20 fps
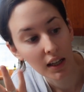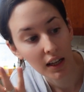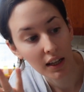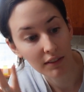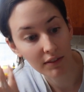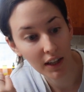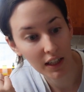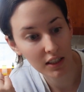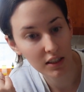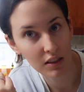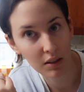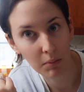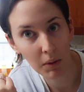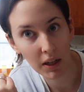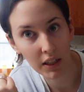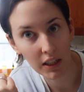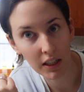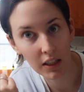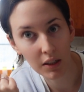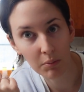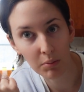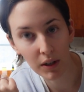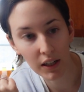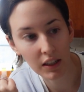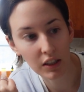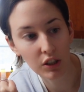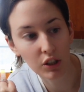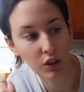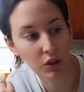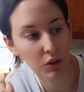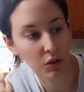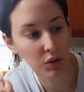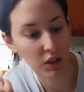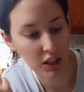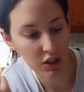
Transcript: invest the money in a brand new